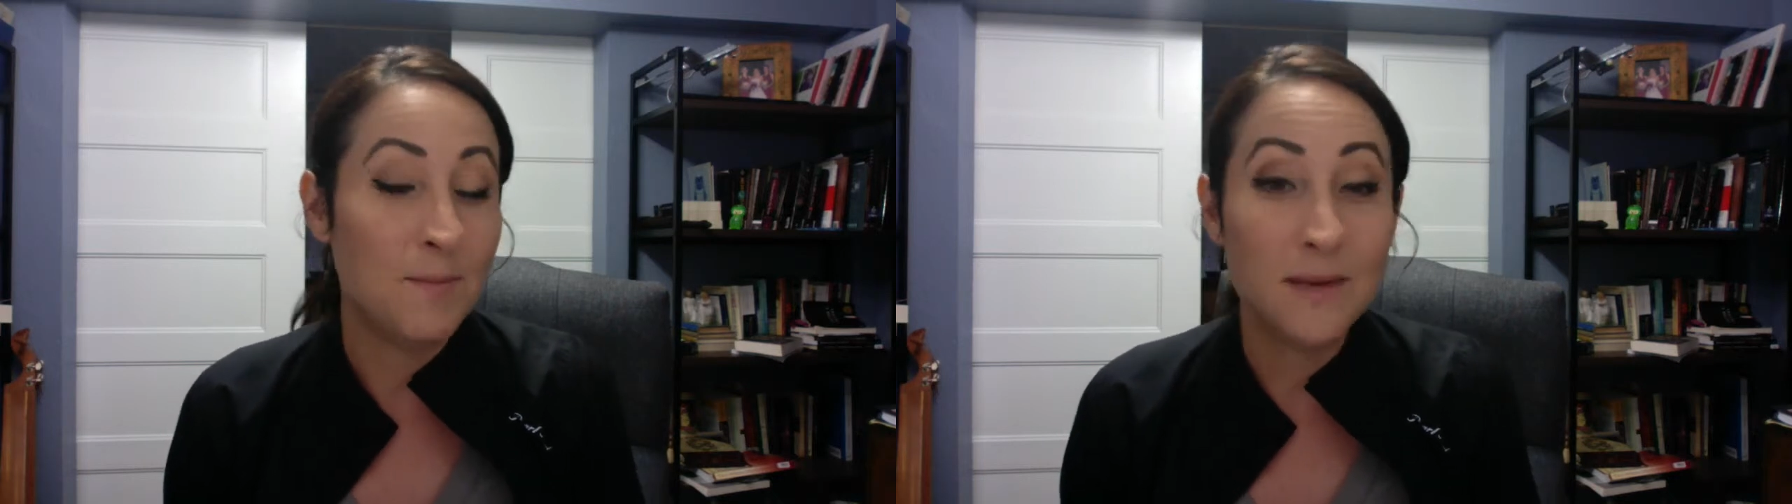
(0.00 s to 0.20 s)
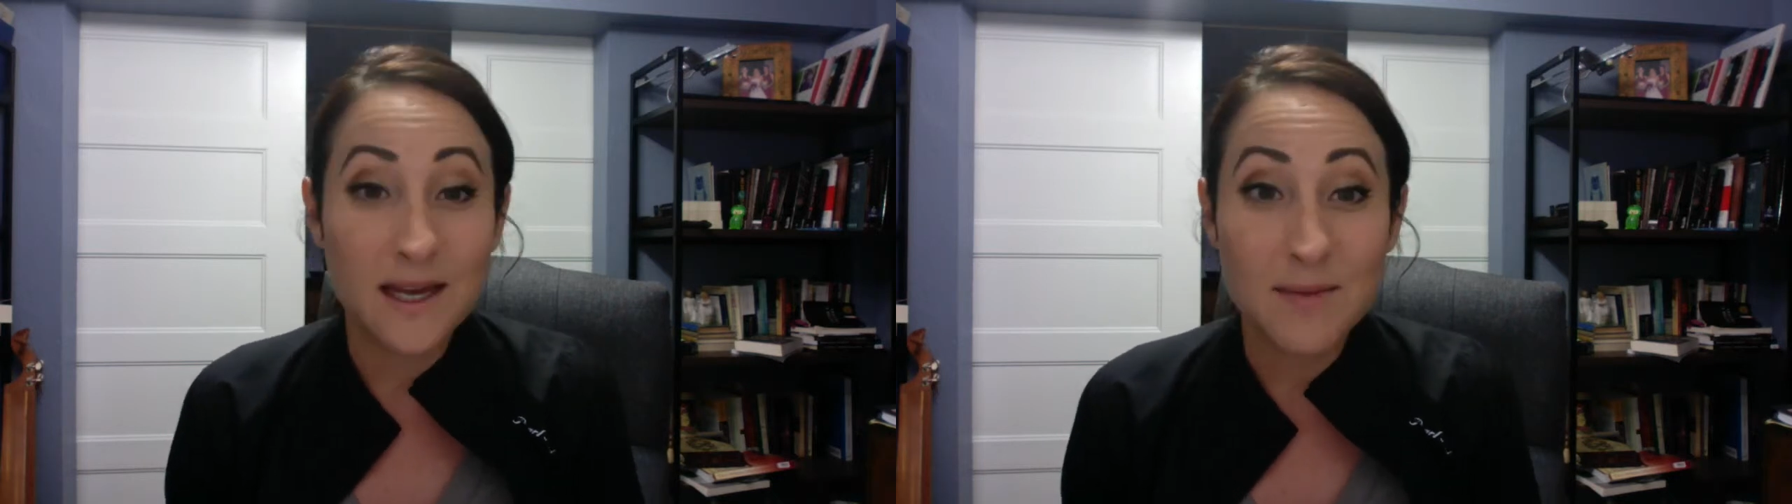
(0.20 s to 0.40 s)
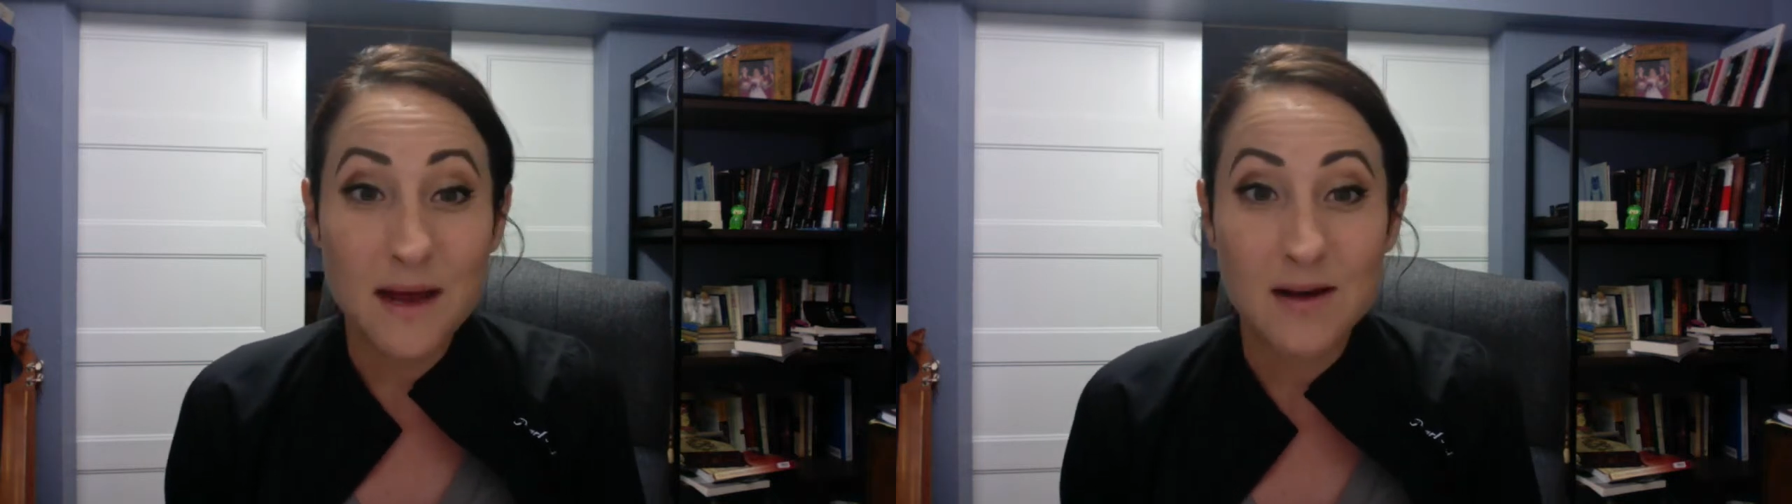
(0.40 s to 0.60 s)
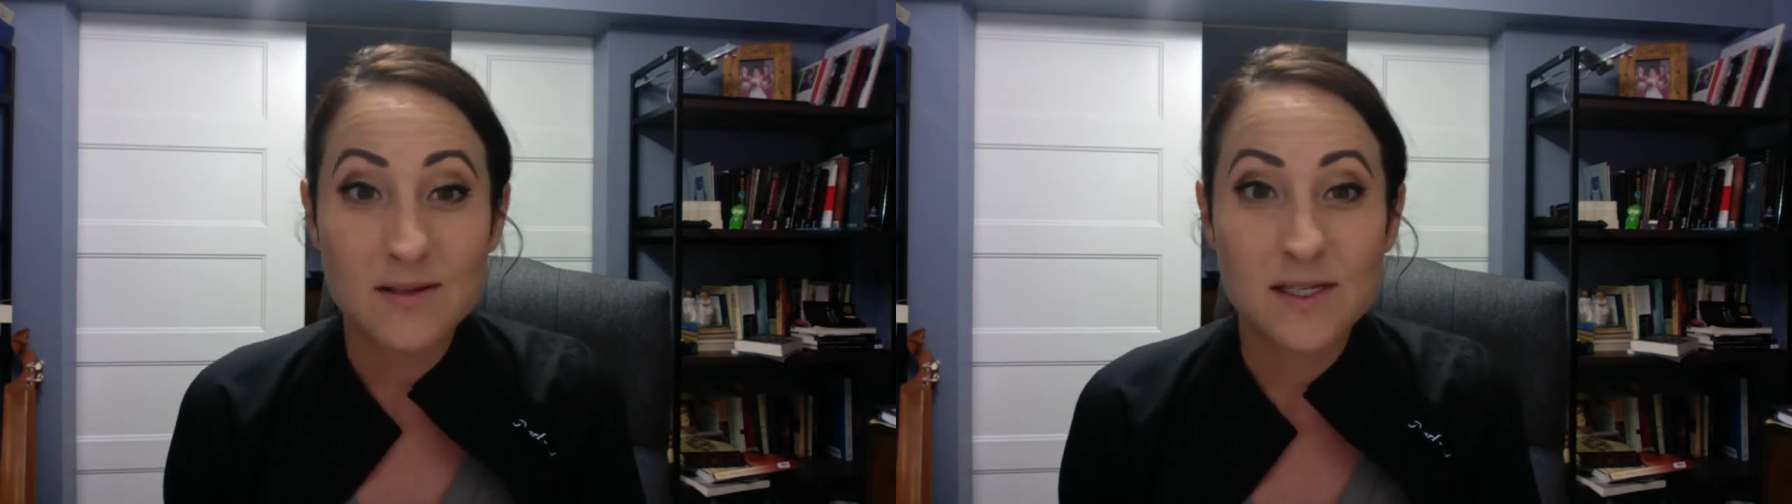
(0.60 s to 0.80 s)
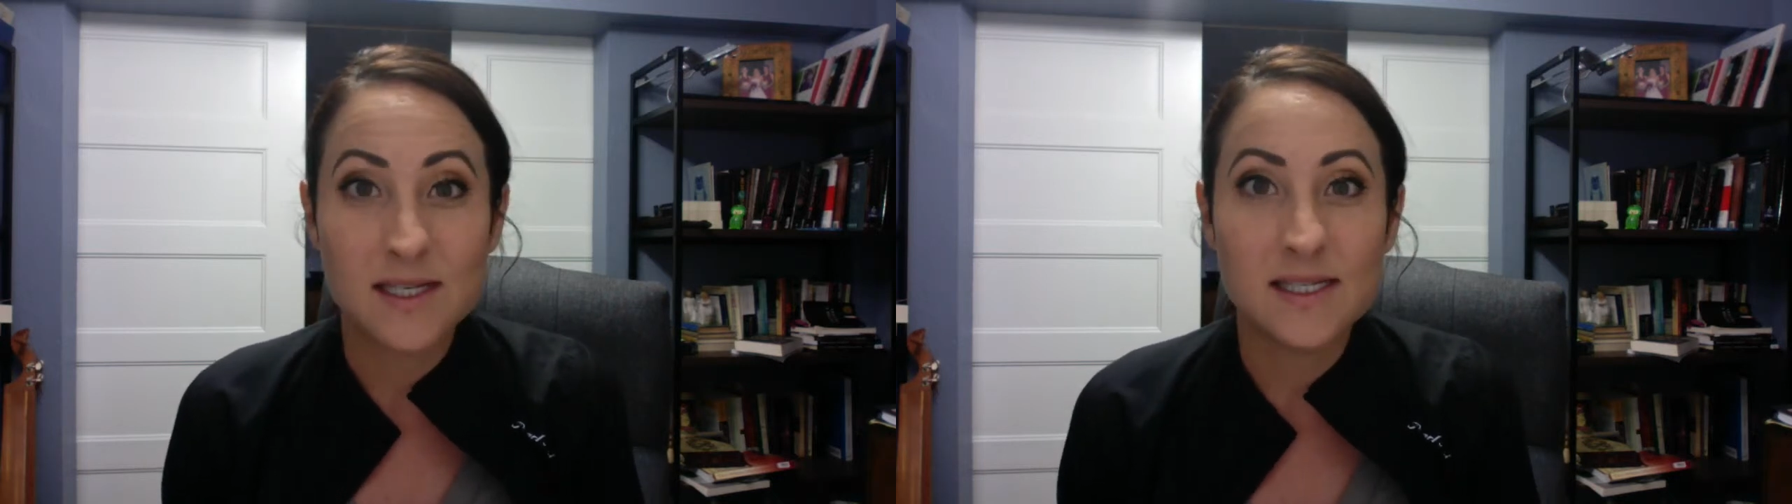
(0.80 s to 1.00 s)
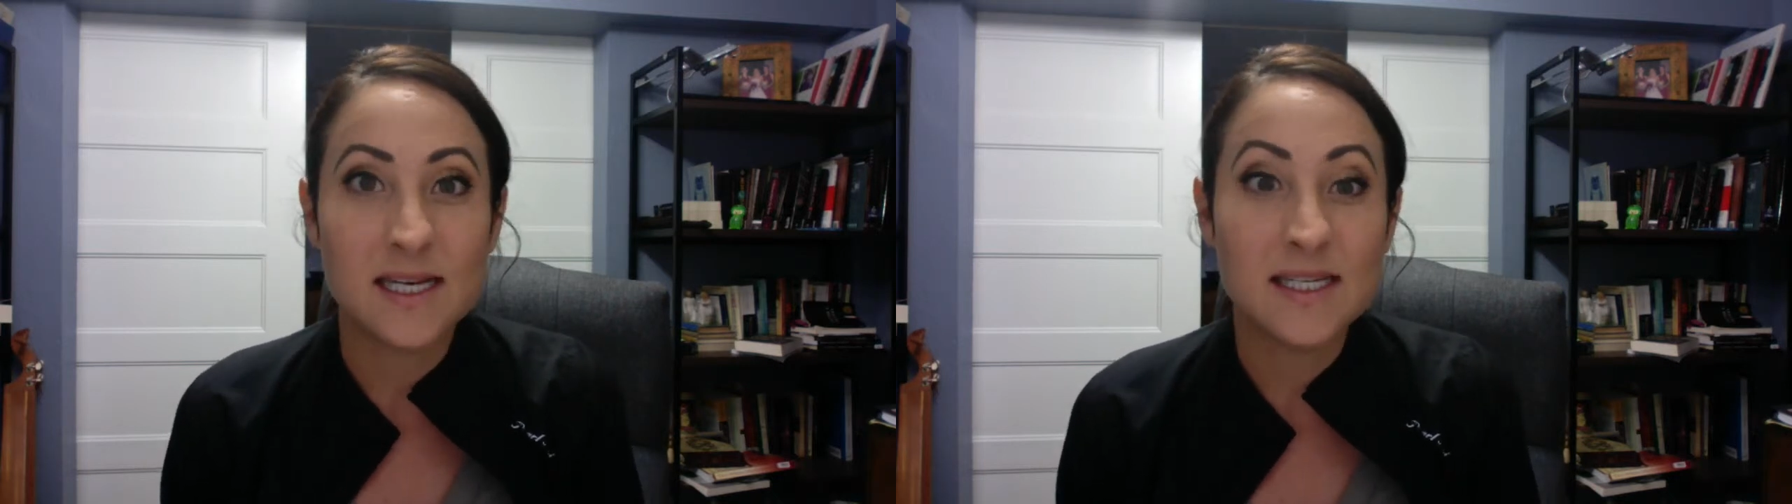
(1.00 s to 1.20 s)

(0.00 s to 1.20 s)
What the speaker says: Mickey Mouse is a